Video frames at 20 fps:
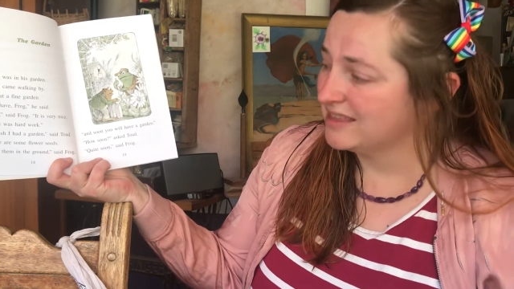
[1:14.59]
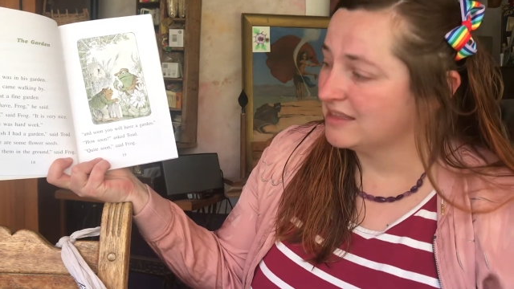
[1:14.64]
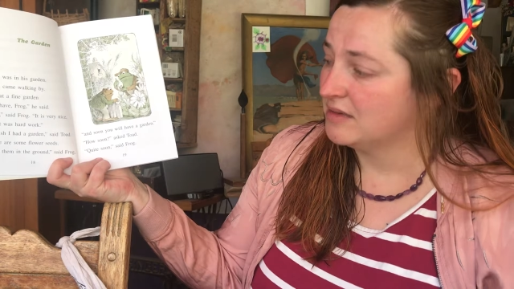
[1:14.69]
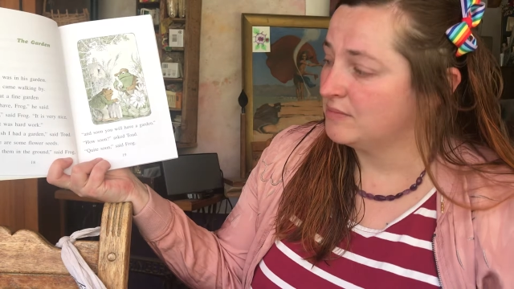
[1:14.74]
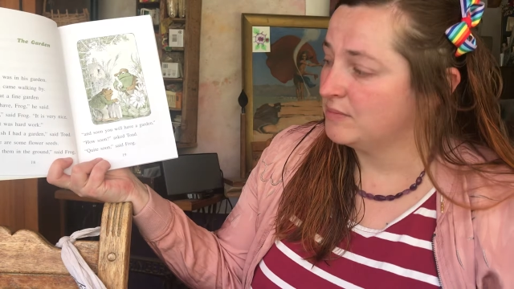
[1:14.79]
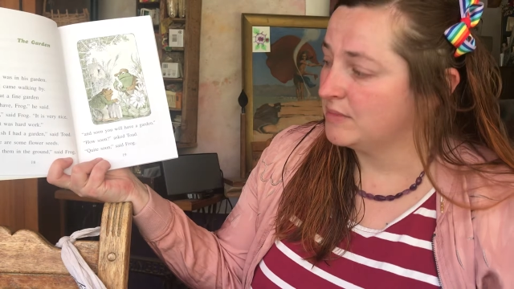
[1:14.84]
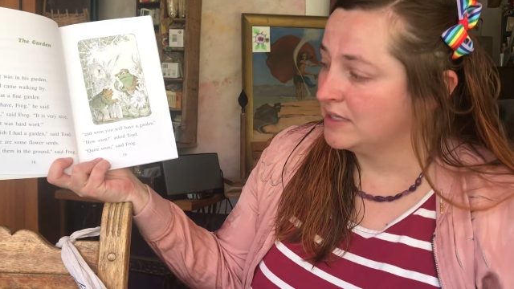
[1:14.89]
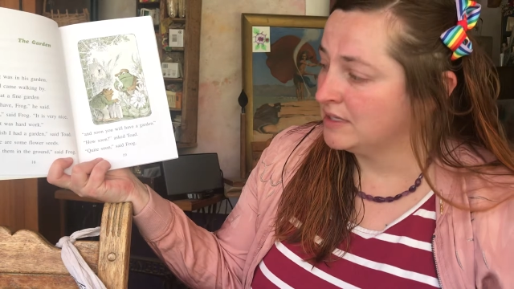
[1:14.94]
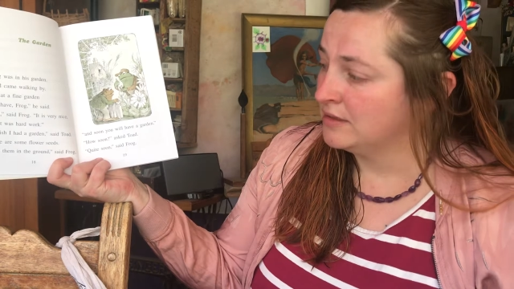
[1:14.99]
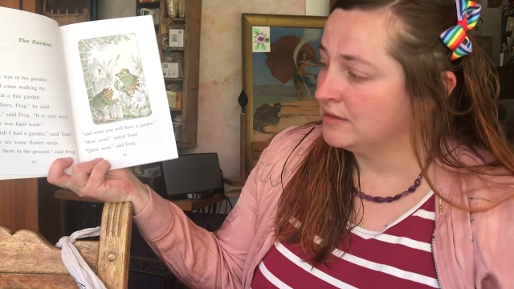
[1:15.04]

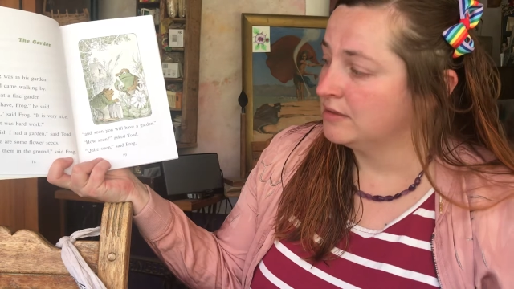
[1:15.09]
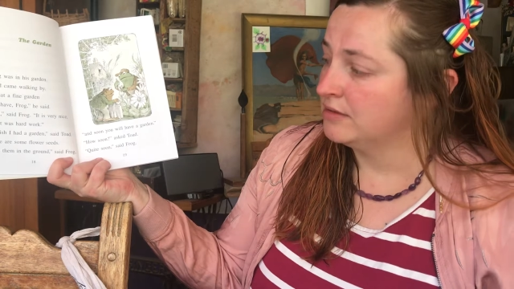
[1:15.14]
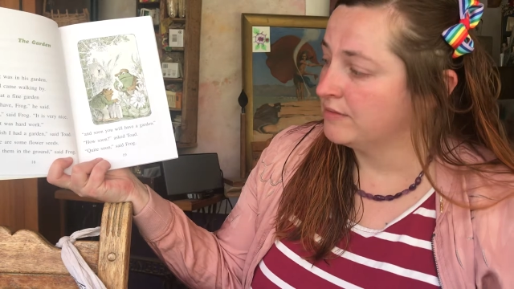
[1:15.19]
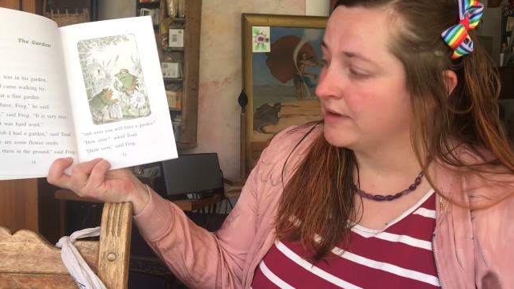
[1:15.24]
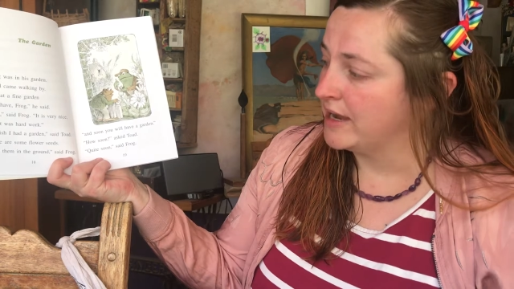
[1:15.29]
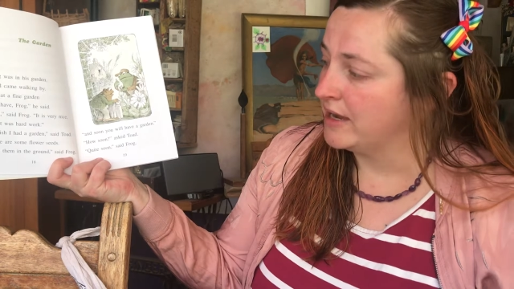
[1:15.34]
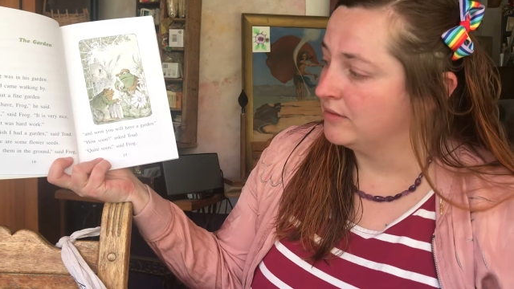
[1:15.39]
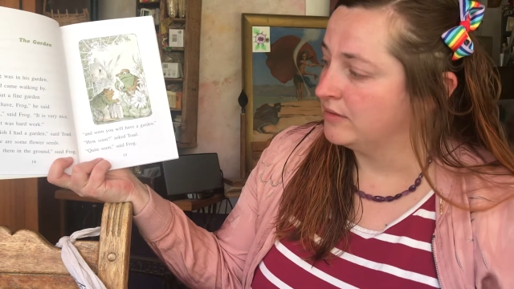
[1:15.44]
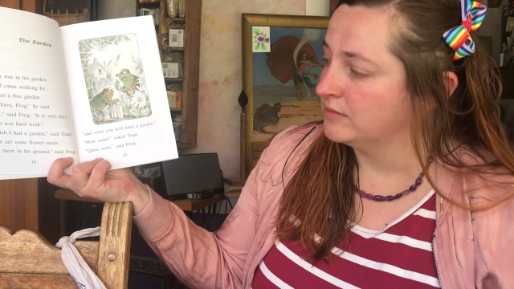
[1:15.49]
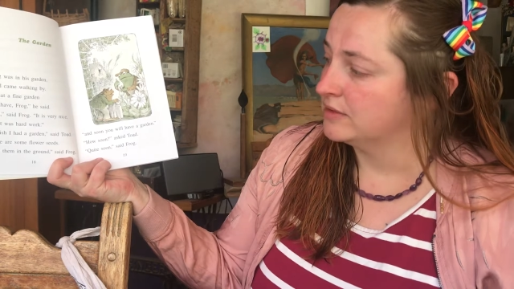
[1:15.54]
them in the
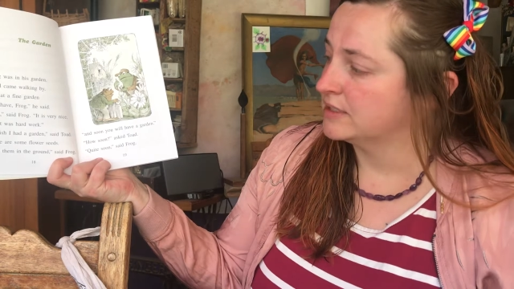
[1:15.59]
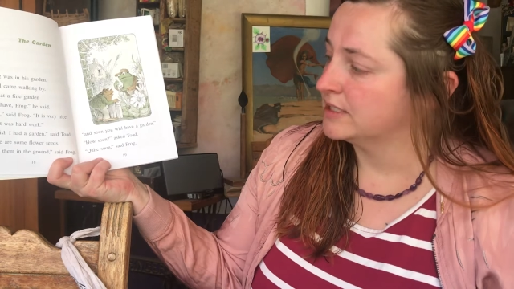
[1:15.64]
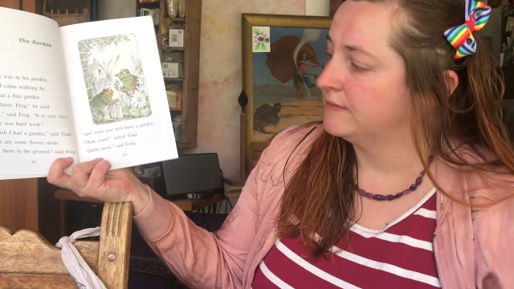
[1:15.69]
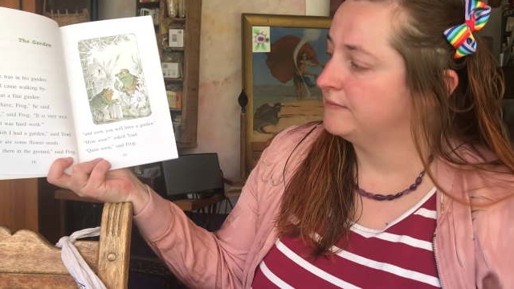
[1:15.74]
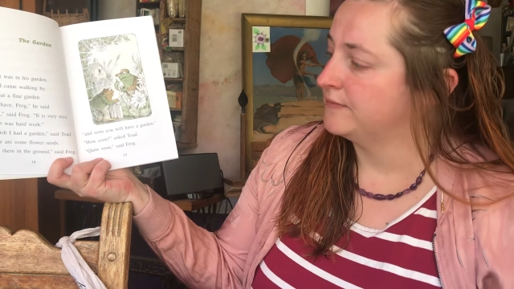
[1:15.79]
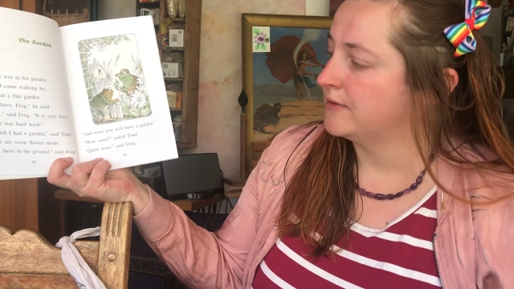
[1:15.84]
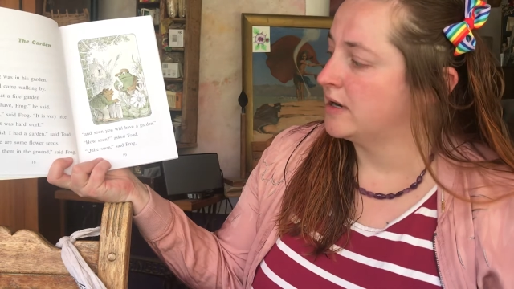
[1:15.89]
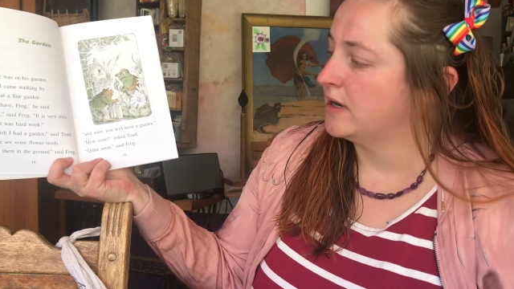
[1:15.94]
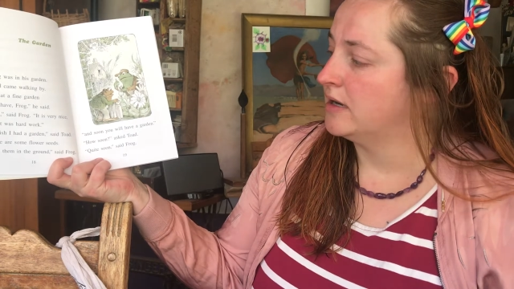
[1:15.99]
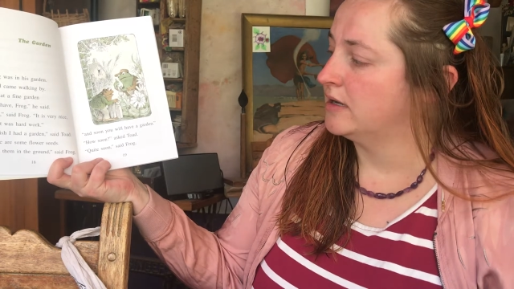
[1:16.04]
ground," said
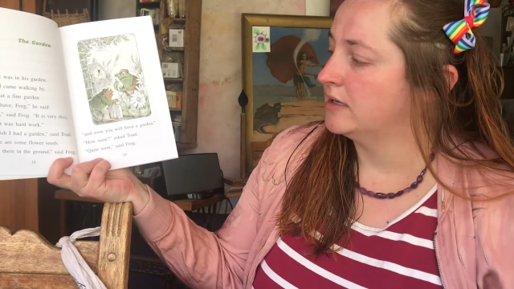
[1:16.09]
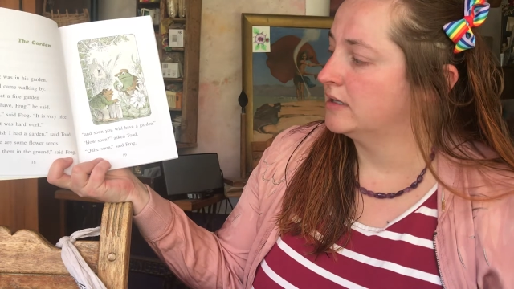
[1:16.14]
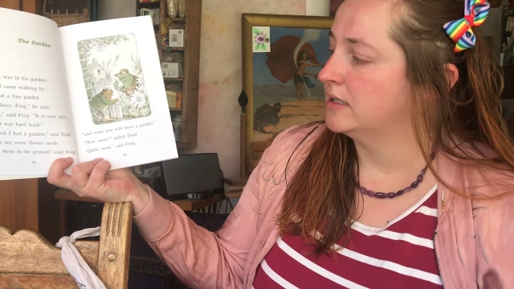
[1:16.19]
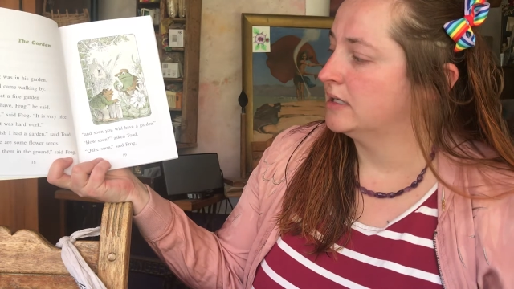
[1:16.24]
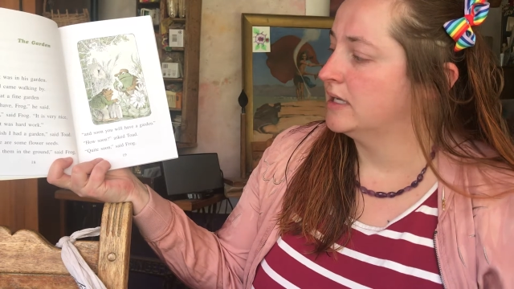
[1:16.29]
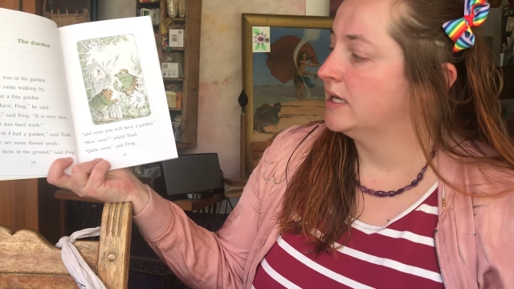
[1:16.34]
Frog,